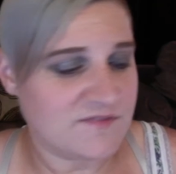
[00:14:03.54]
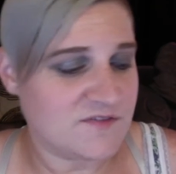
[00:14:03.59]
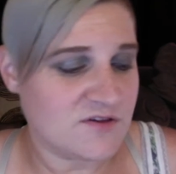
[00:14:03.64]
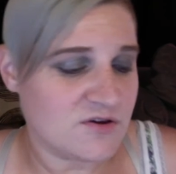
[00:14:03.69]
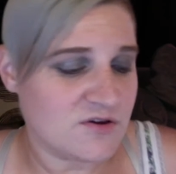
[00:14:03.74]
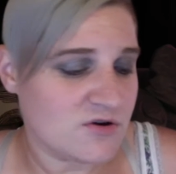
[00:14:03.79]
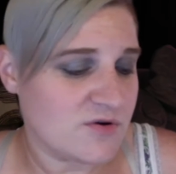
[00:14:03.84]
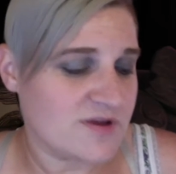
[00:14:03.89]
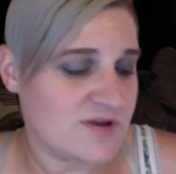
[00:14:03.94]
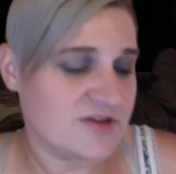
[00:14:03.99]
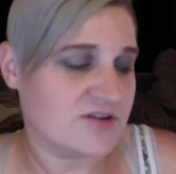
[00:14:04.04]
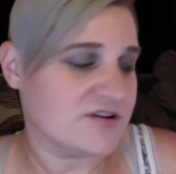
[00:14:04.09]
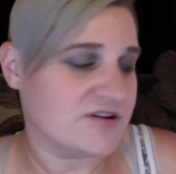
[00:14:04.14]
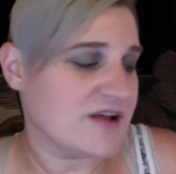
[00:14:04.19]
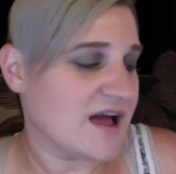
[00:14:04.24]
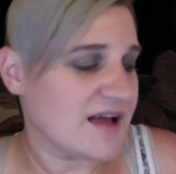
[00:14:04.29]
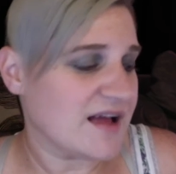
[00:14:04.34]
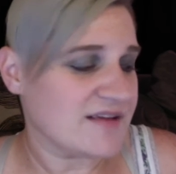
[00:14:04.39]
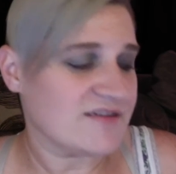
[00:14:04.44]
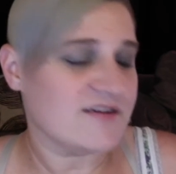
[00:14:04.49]
you and your
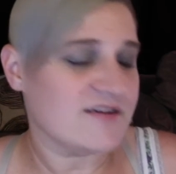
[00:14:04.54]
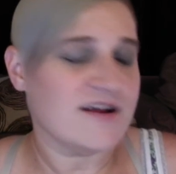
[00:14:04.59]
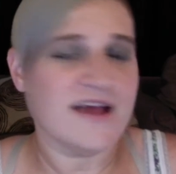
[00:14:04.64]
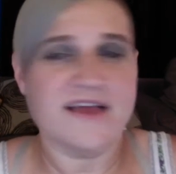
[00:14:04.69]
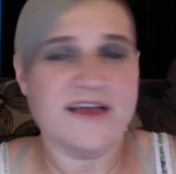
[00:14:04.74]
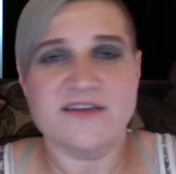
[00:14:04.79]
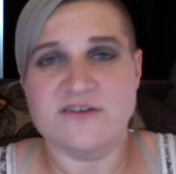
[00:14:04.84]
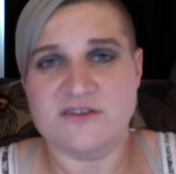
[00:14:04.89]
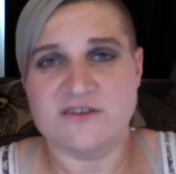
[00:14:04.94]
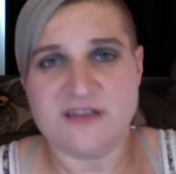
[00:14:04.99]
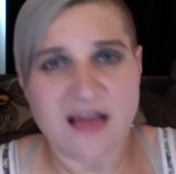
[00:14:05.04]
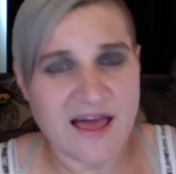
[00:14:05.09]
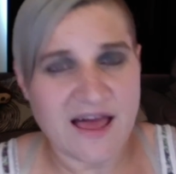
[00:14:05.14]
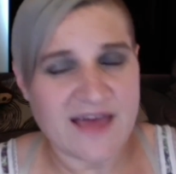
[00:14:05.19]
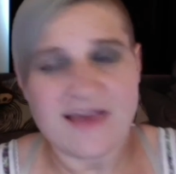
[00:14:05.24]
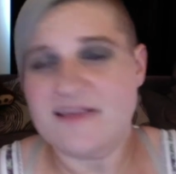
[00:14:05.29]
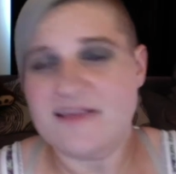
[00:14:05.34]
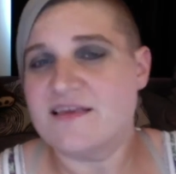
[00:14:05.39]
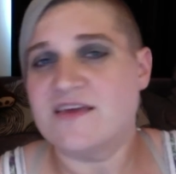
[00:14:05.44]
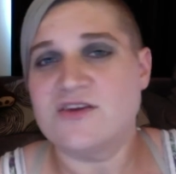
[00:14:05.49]
doctor and your
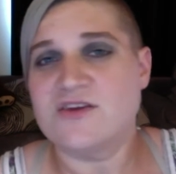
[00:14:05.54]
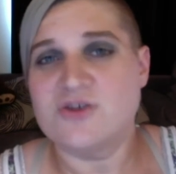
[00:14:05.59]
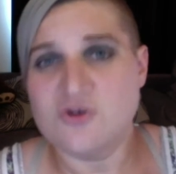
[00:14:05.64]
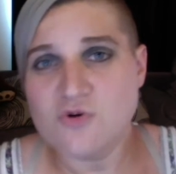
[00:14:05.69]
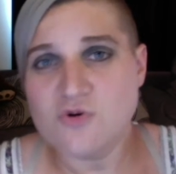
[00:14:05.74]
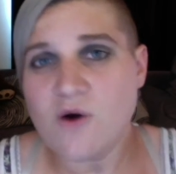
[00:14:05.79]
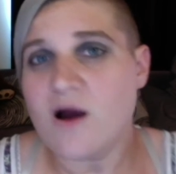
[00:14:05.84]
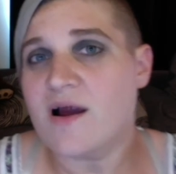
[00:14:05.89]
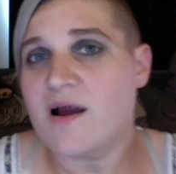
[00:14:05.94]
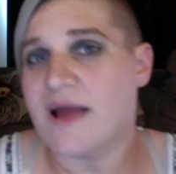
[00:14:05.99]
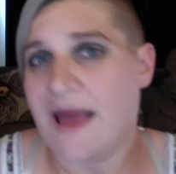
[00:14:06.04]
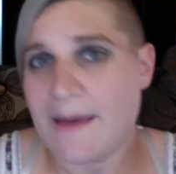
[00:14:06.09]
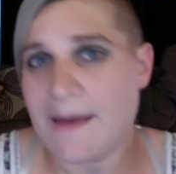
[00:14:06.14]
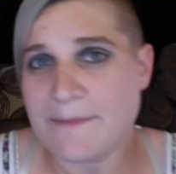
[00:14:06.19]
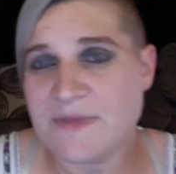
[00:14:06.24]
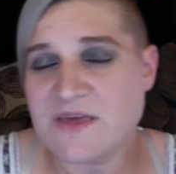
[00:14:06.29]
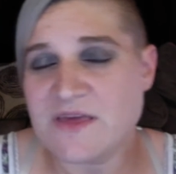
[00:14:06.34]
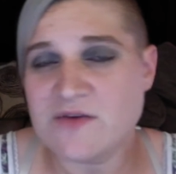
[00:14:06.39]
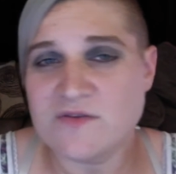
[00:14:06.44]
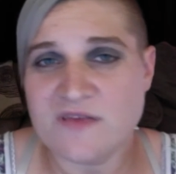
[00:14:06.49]
diet and you are
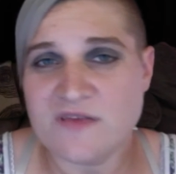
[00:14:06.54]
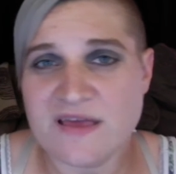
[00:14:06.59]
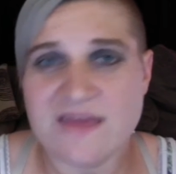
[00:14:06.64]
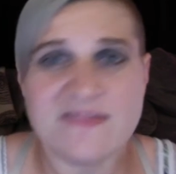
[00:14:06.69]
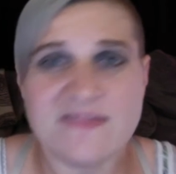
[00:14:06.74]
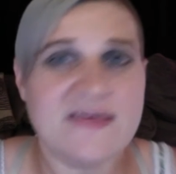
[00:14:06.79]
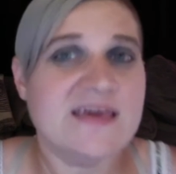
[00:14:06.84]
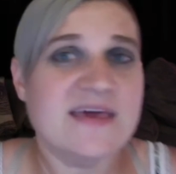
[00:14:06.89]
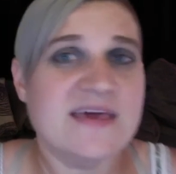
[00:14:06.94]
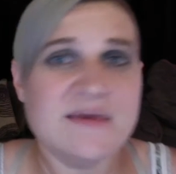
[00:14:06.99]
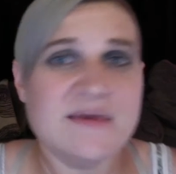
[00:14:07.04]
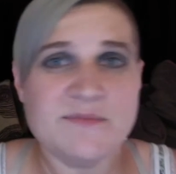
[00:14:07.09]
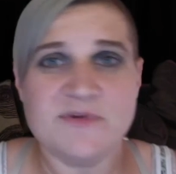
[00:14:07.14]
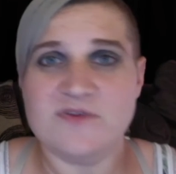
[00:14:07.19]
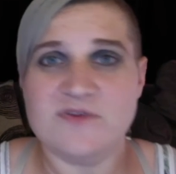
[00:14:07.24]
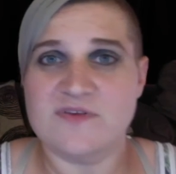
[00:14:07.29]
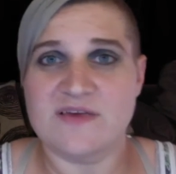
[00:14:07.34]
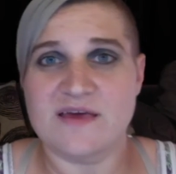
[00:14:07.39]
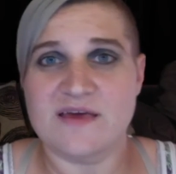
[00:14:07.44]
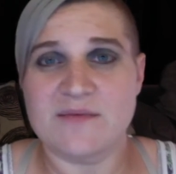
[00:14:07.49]
happy using it, then keep
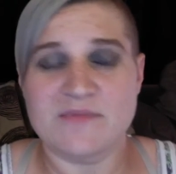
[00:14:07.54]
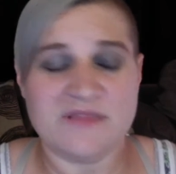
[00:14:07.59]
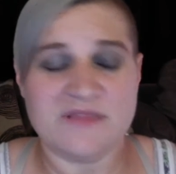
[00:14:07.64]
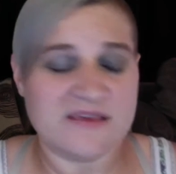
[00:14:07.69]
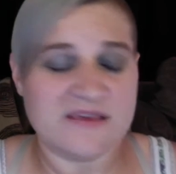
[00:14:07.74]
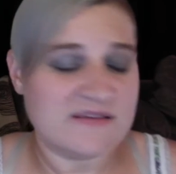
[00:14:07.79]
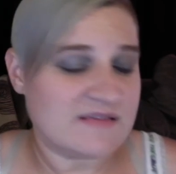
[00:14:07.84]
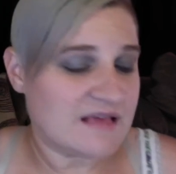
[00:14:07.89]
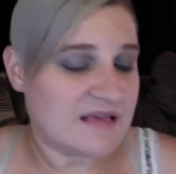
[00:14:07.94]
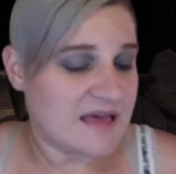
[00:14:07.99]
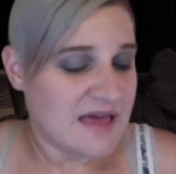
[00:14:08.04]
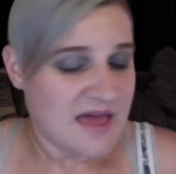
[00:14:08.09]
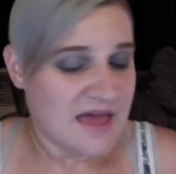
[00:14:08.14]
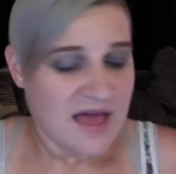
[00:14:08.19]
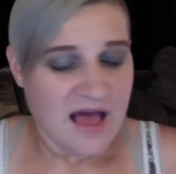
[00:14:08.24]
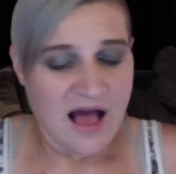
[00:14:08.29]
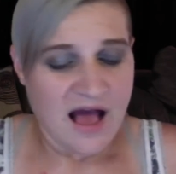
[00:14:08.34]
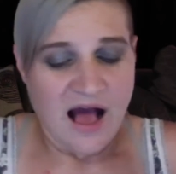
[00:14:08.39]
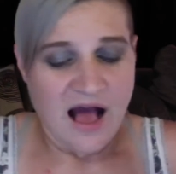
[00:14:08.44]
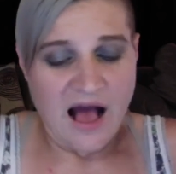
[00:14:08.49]
using it, please.
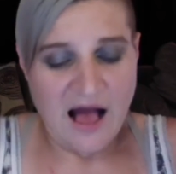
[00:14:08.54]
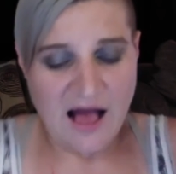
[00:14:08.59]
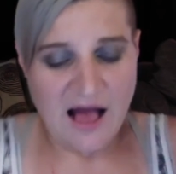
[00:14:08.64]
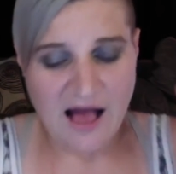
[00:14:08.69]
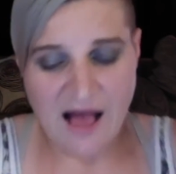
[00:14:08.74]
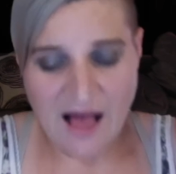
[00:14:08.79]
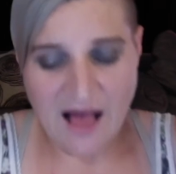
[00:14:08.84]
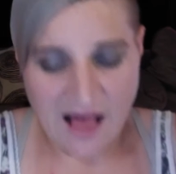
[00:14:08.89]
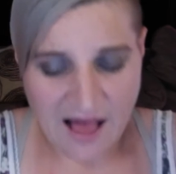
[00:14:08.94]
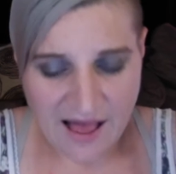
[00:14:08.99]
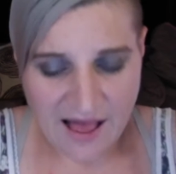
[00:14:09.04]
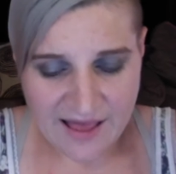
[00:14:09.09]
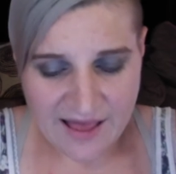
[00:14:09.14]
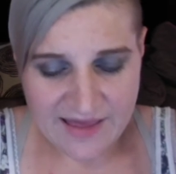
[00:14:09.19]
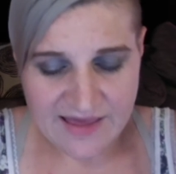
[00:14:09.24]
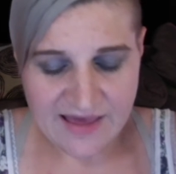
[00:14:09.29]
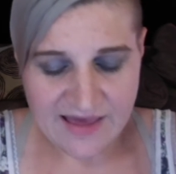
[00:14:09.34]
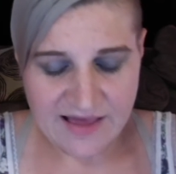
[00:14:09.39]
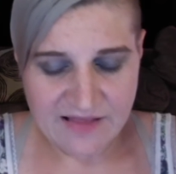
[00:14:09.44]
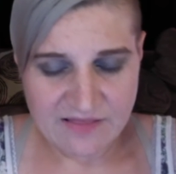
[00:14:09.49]

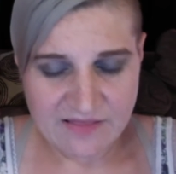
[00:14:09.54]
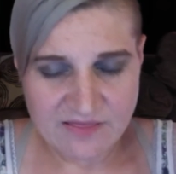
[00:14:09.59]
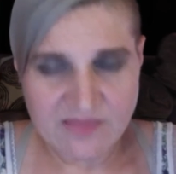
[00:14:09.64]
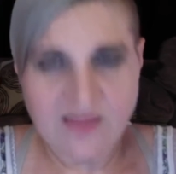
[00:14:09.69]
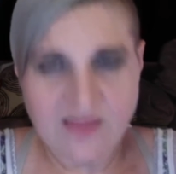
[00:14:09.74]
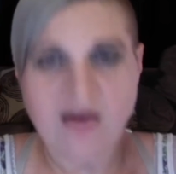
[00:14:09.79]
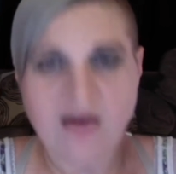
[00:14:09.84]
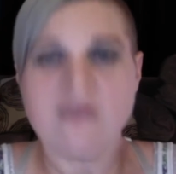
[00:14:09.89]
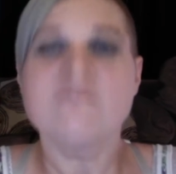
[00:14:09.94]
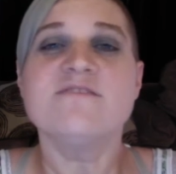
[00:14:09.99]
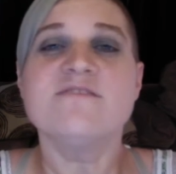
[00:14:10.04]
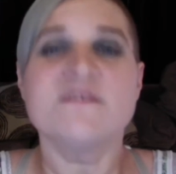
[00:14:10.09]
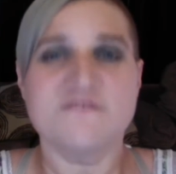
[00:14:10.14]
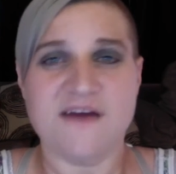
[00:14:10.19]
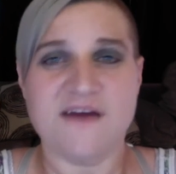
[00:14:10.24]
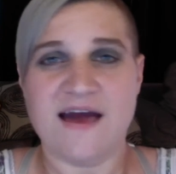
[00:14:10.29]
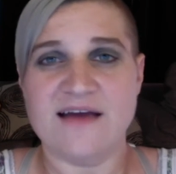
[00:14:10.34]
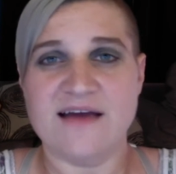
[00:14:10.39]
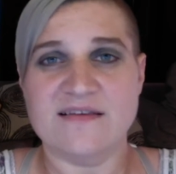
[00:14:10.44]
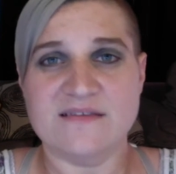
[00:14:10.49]
I love the
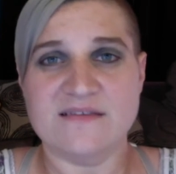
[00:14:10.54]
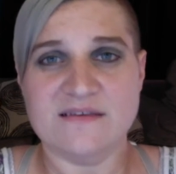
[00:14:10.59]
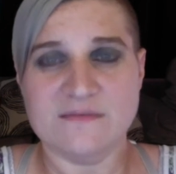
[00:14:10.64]
fact